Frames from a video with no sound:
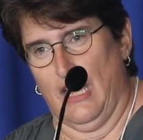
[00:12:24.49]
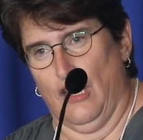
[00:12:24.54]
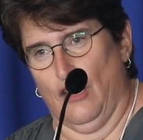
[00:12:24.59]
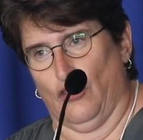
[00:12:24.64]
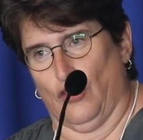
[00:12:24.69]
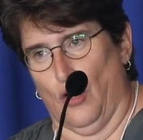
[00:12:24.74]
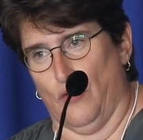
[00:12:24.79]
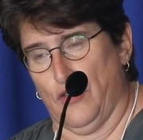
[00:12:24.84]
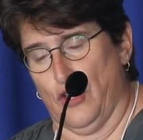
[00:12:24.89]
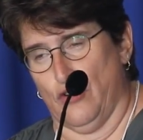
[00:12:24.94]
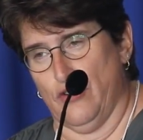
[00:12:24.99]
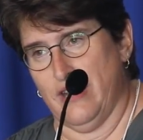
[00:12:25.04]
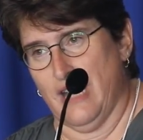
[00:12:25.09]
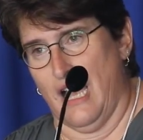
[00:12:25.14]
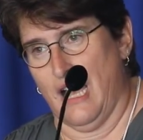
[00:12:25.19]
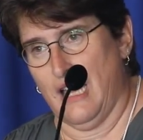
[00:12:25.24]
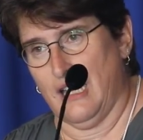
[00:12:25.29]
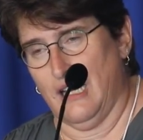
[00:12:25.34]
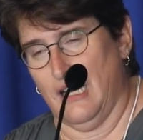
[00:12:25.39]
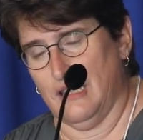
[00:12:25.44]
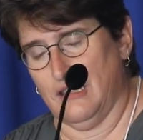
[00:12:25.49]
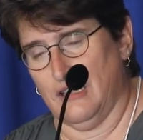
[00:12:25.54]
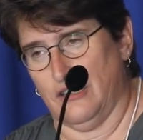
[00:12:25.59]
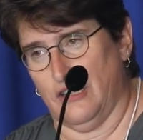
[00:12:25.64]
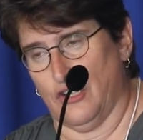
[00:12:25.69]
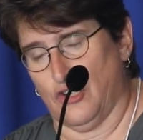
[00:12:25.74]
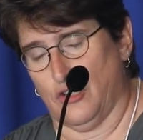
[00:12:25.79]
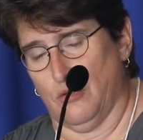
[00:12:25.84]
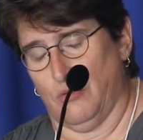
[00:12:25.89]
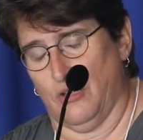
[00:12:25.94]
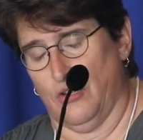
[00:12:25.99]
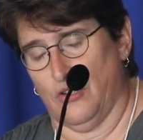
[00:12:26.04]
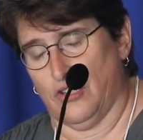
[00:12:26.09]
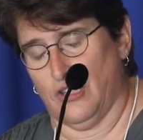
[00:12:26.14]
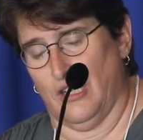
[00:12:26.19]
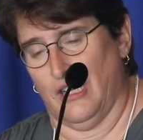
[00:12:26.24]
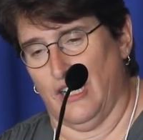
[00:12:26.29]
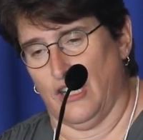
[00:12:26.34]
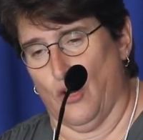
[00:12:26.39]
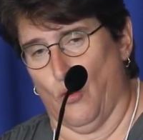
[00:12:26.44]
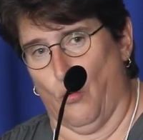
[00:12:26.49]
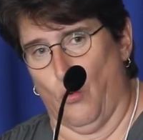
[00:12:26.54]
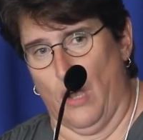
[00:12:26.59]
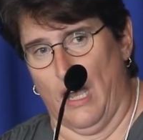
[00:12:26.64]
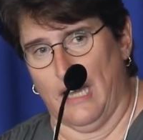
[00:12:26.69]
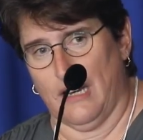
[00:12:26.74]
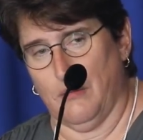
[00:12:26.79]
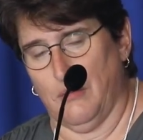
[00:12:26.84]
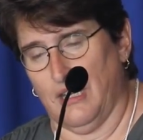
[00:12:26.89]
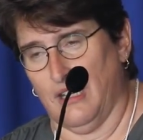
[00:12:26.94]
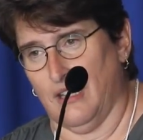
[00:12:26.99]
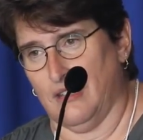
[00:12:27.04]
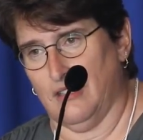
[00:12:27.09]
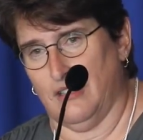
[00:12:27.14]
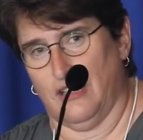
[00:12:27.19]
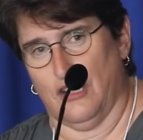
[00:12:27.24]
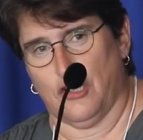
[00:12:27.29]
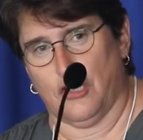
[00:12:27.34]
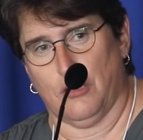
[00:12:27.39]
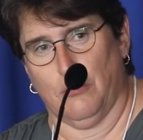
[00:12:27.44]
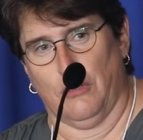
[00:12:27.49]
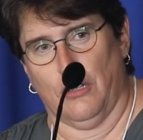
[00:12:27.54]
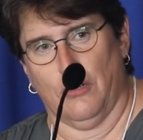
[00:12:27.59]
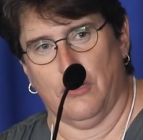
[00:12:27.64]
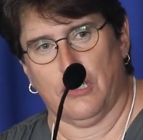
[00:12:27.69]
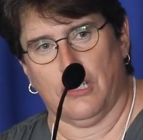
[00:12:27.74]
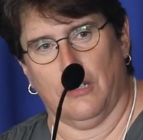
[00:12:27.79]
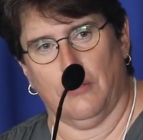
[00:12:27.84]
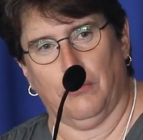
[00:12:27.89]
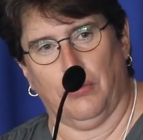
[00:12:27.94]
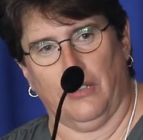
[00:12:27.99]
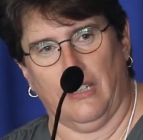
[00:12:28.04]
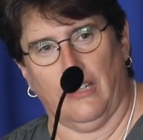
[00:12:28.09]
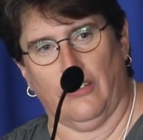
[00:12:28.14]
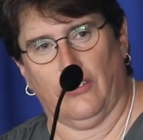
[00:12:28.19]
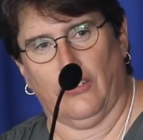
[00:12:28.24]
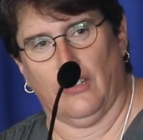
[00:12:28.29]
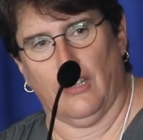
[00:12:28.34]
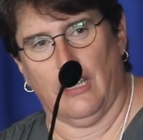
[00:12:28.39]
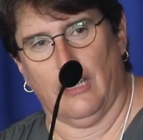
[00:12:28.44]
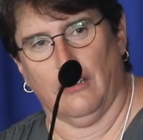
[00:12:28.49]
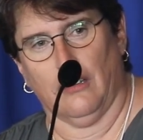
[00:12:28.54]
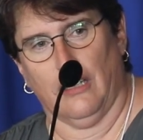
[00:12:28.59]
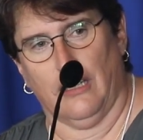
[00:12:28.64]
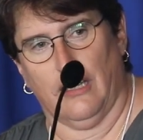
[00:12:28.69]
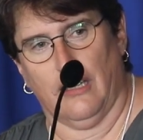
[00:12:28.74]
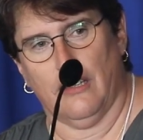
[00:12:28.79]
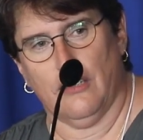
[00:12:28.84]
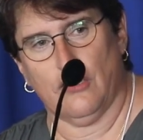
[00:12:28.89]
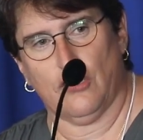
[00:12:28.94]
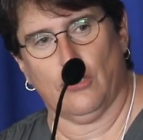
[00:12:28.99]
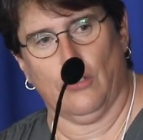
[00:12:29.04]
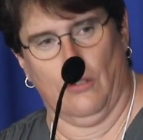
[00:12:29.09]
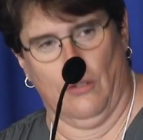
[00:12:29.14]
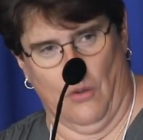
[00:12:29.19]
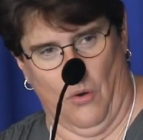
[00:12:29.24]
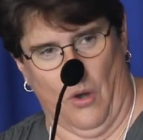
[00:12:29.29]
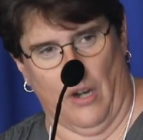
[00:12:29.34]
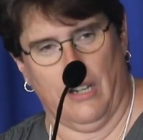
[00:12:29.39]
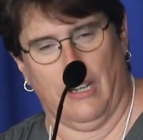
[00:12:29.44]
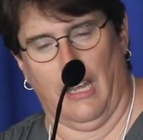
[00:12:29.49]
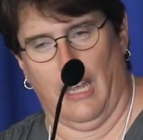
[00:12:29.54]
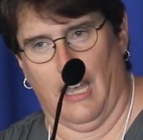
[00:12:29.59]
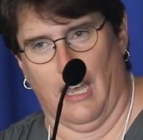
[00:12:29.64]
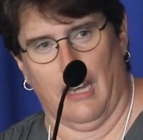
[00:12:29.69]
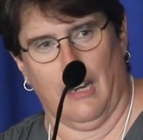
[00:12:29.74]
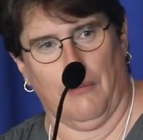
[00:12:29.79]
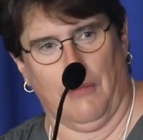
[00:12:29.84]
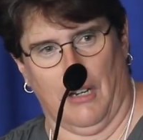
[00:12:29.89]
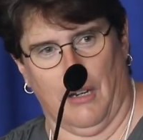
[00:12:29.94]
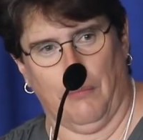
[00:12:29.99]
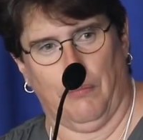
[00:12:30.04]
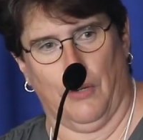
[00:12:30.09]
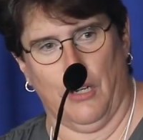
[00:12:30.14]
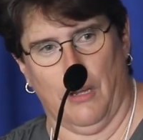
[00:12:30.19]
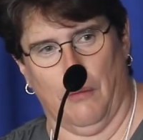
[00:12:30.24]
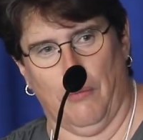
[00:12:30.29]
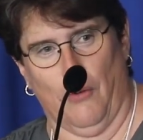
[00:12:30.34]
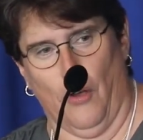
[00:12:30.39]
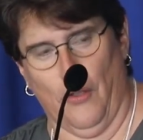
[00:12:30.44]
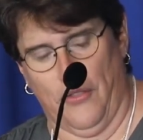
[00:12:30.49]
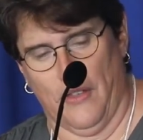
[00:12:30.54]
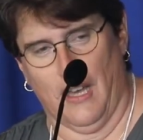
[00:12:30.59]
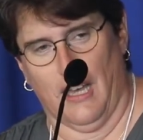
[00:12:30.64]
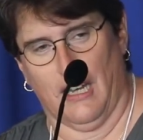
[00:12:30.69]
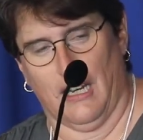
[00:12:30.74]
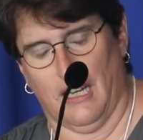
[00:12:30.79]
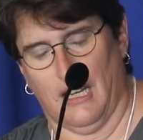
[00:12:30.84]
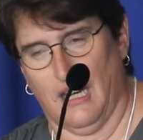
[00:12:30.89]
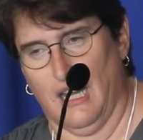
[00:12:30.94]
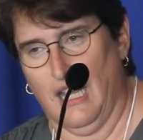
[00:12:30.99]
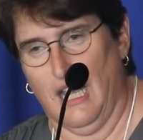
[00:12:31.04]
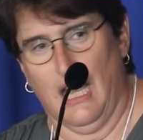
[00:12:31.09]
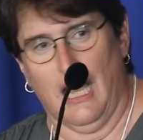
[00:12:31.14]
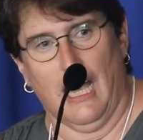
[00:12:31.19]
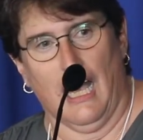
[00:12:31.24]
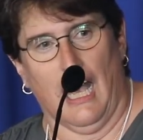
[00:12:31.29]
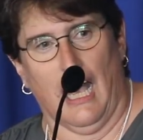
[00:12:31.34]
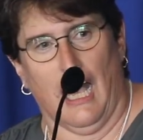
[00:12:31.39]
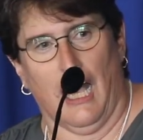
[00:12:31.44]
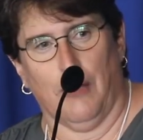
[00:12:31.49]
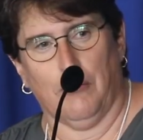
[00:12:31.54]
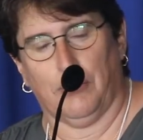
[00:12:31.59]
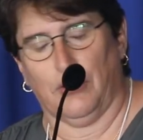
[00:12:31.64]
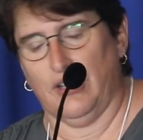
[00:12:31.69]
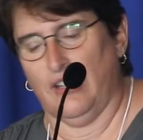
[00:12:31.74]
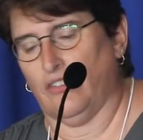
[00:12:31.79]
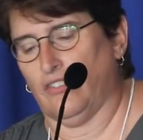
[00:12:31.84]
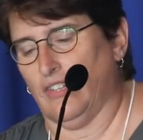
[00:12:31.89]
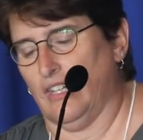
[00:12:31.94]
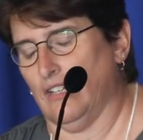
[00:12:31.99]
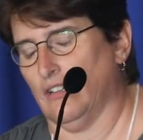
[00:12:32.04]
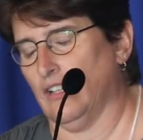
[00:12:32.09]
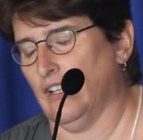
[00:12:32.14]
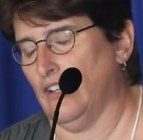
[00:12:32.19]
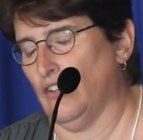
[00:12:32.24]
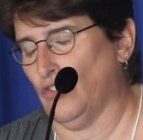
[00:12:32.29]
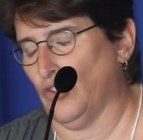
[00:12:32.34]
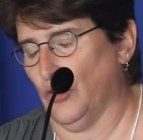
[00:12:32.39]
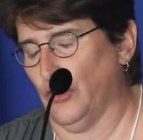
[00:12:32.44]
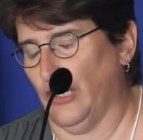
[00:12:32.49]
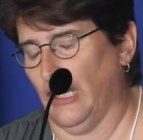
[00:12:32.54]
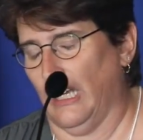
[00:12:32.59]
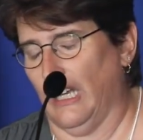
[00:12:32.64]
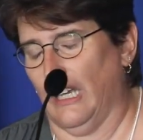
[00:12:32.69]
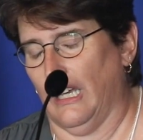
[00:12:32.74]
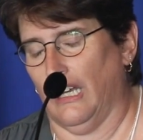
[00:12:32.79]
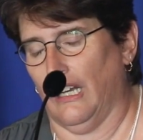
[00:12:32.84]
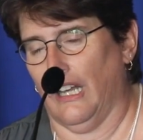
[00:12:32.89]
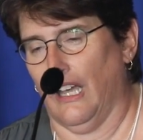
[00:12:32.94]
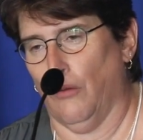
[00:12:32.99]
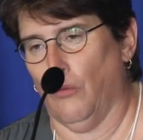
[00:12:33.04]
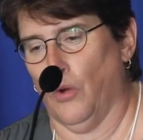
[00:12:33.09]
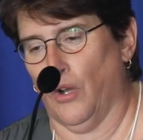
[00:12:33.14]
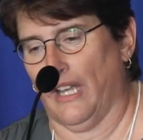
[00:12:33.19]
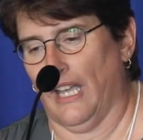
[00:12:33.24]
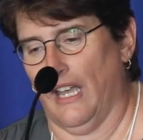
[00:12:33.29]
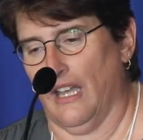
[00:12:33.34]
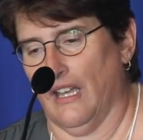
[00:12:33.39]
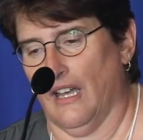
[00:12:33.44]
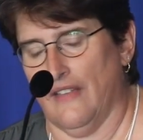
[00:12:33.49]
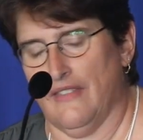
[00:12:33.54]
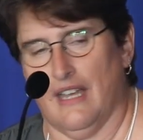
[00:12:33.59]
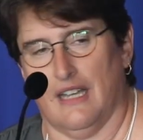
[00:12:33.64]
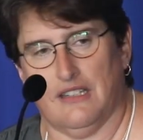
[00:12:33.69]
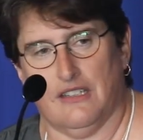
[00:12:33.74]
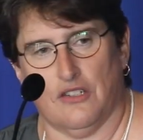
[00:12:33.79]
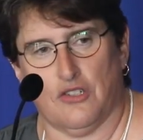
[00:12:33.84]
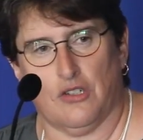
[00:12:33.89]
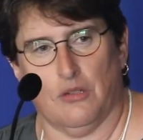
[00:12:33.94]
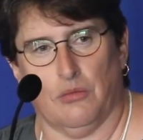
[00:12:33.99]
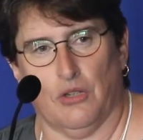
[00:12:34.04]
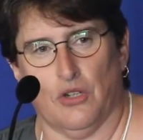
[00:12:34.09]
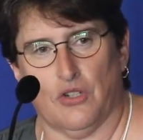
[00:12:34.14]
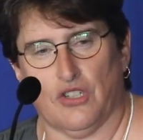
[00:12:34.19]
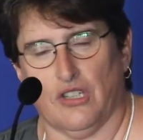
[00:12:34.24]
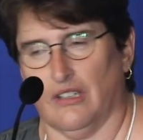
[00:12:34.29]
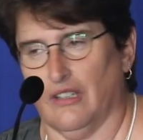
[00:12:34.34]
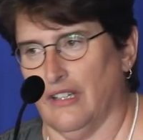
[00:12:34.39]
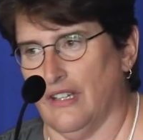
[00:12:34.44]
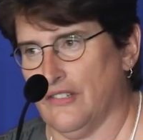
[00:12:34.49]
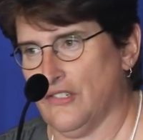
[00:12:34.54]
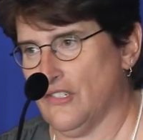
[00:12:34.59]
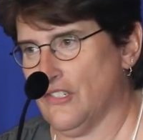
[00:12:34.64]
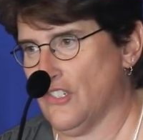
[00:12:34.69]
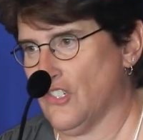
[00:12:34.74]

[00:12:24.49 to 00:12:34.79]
So if you're not on the distribution and you want to be on the distribution, please see Liz or Dan. I'm going to put you both on it. Please see Liz or Dan, and we'll get you on that distribution list.